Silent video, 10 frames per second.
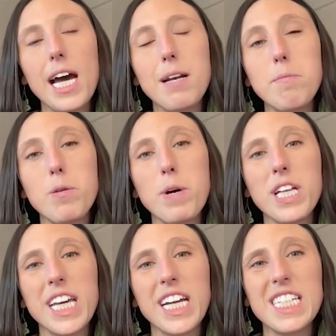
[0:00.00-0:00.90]
be
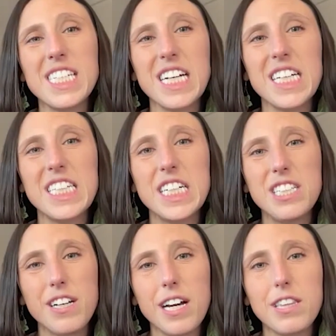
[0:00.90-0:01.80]
willing to
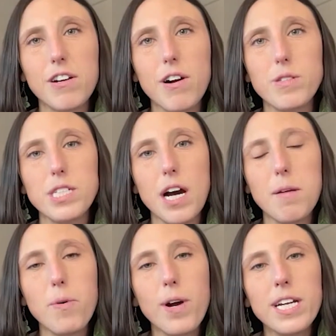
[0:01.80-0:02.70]
look at their own
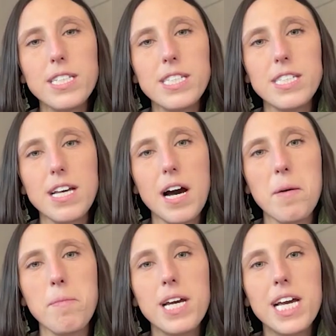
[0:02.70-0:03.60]
stuck points.
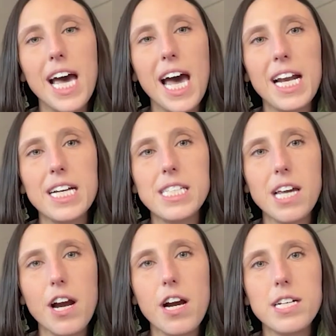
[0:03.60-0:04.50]
And as
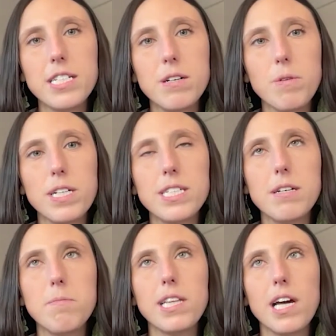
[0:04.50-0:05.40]
scary as it was to
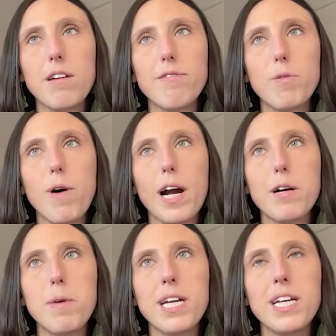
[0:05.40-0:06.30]
make that a
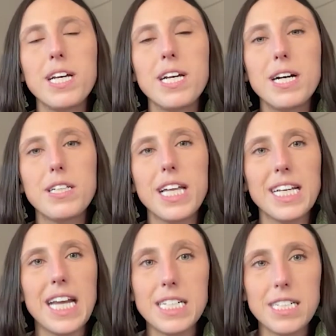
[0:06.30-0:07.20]
requirement, like
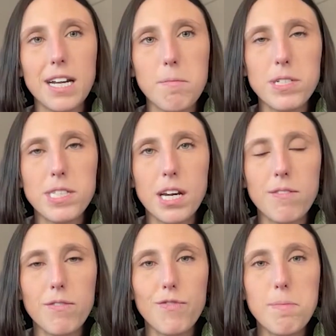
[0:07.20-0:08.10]
99% of
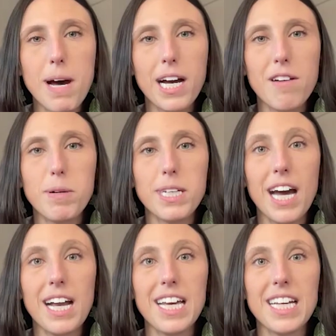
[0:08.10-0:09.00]
the feedback I've been
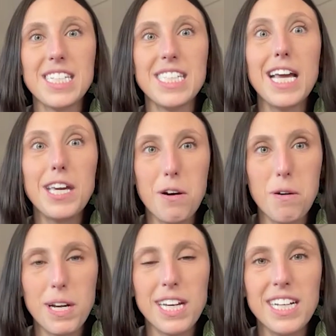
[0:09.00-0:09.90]
getting is thank you.
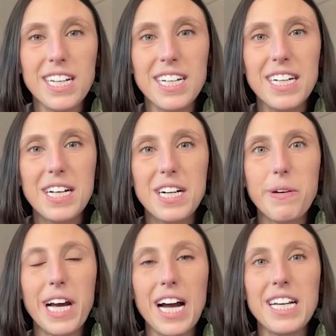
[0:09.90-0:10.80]
We
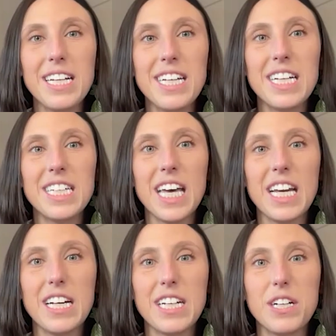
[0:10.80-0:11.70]
kind of needed
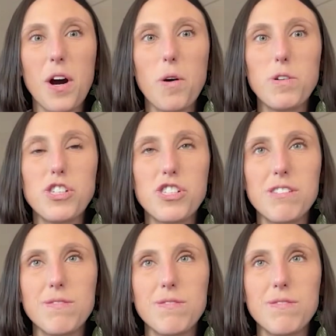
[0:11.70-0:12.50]
like a coach,